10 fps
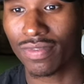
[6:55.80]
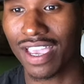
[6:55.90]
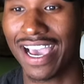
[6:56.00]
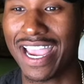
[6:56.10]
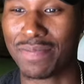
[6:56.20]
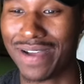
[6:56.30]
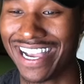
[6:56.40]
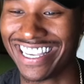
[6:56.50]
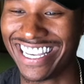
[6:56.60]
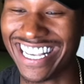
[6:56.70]
an air
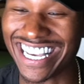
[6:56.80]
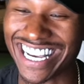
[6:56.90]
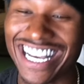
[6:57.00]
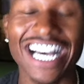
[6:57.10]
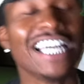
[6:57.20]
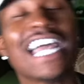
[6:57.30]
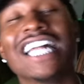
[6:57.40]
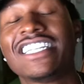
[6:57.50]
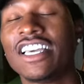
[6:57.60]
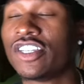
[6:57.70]
pocket. Nah,
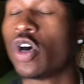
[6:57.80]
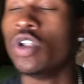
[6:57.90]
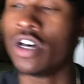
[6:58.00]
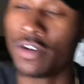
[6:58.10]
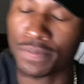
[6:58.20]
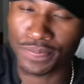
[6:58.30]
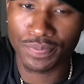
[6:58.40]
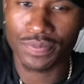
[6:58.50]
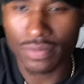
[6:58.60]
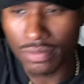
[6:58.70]
chill. So look.
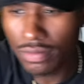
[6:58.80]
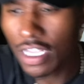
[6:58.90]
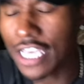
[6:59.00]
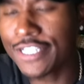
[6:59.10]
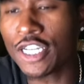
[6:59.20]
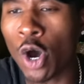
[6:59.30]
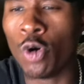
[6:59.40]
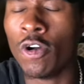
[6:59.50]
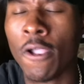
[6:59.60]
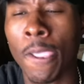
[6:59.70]
So,